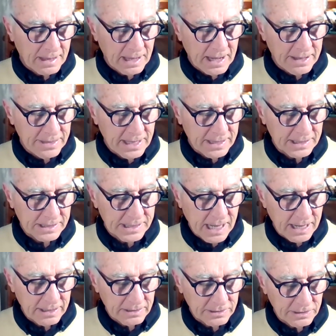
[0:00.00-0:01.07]
And then the
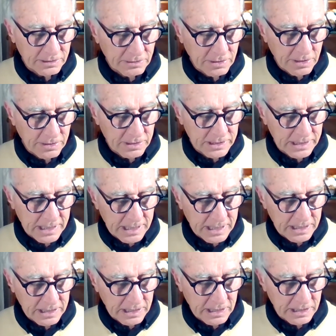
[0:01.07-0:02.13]
sun, to grow the
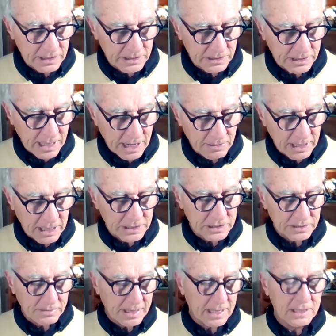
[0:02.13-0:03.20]
seed, is our
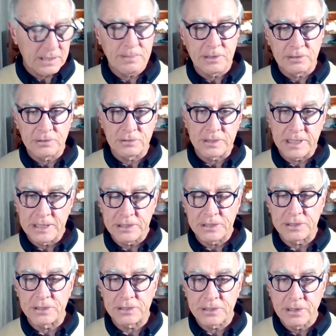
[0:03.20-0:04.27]
relationship with our spiritual
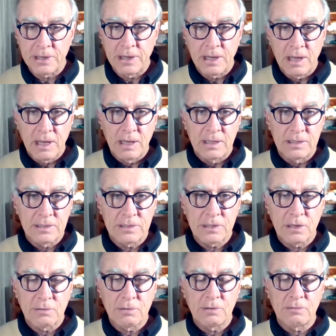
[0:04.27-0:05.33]
teachers.
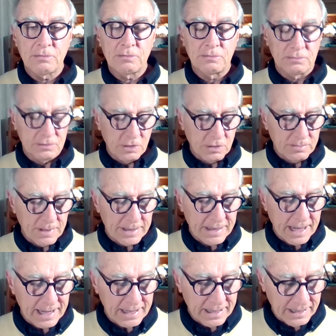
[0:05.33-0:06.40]
So we'll talk about
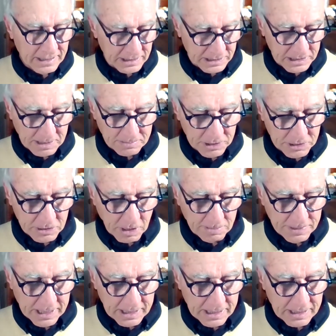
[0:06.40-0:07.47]
that as a separate
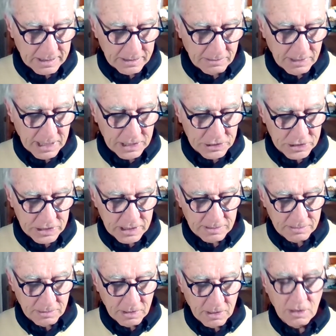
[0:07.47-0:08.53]
topic, the relationship
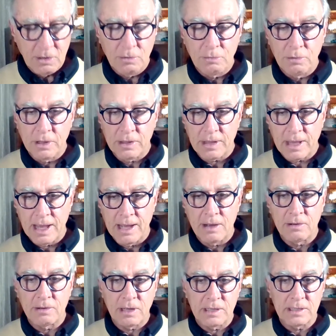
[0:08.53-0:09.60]
with
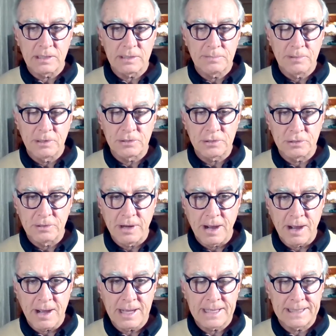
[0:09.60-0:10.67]
our spiritual
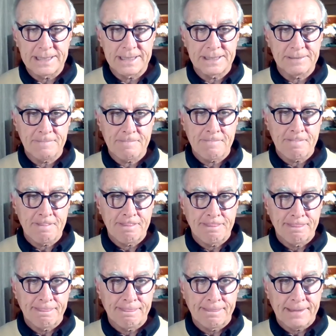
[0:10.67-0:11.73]
guides,
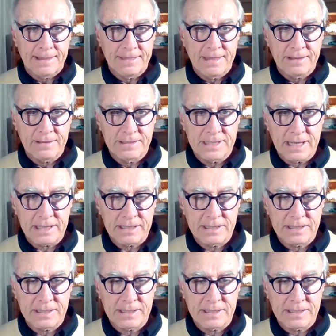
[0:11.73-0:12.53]
because